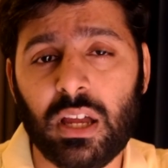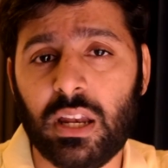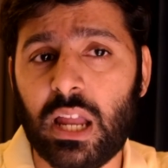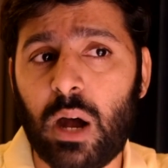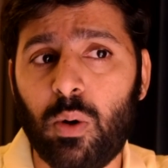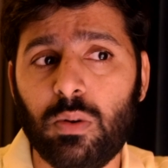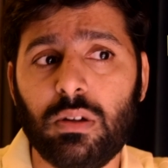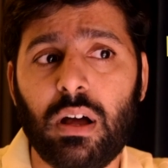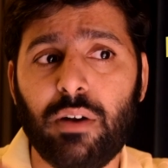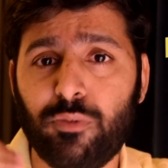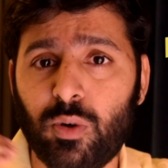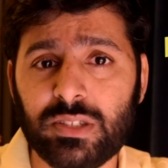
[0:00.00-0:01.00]
Now,
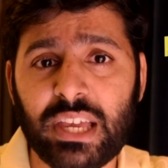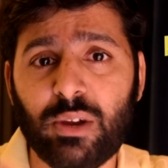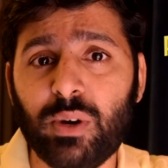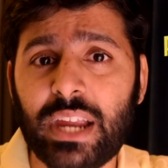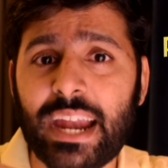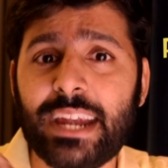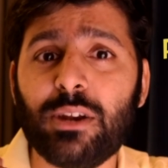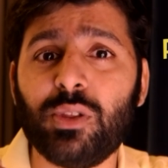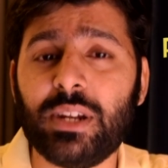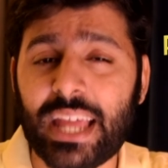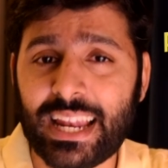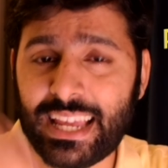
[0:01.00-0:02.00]
of course, I could get into
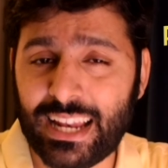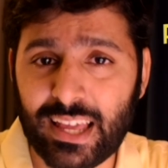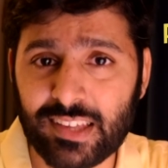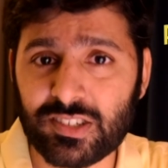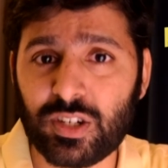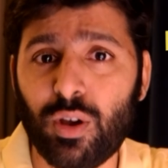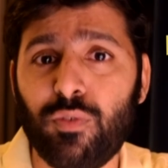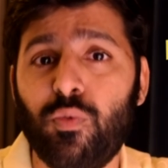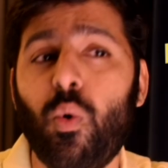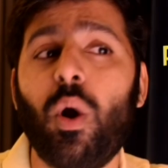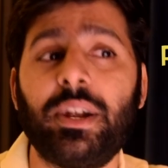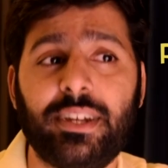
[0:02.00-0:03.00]
the technical history of
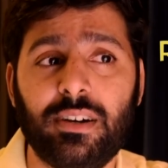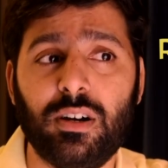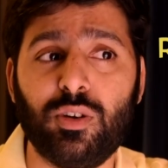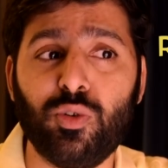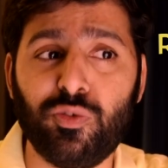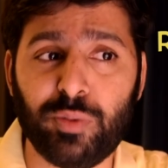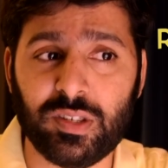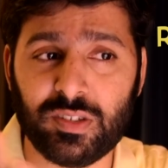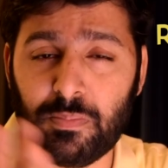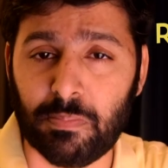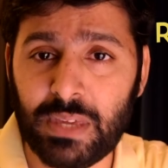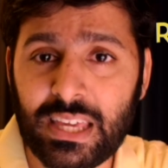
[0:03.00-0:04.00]
what a roof
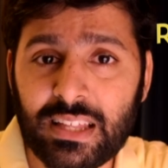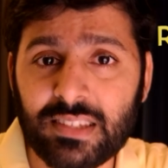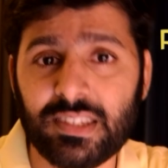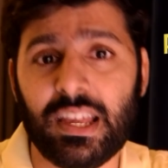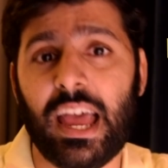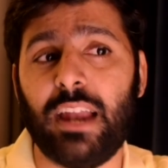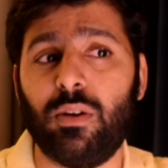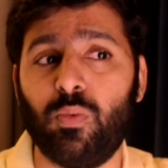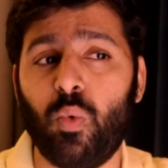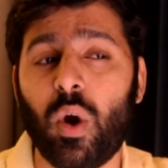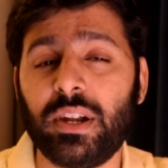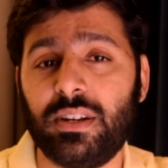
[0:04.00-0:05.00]
prism means and
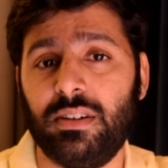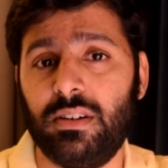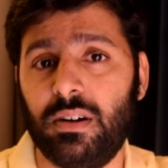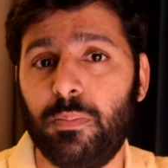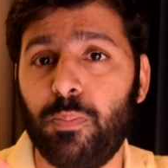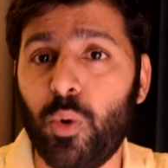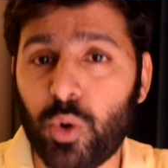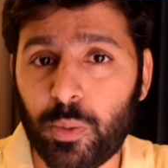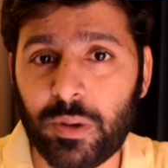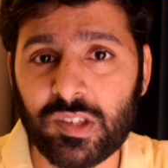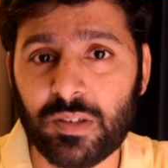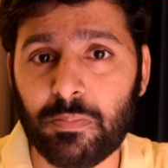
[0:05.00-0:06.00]
what a Porro
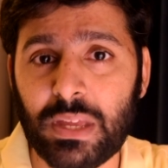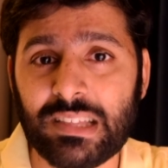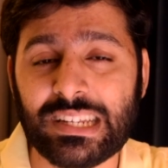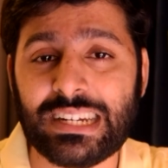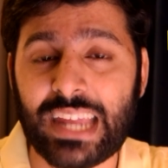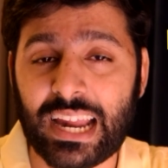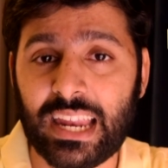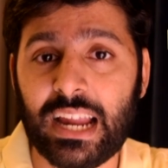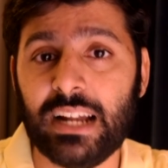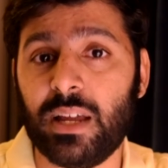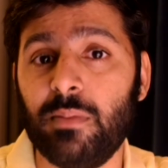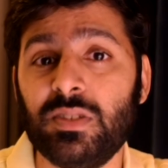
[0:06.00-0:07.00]
prism means in
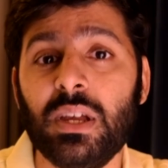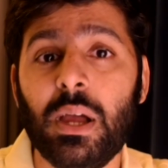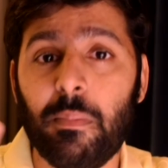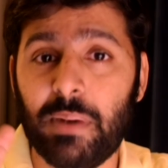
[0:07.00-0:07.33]
technical terms.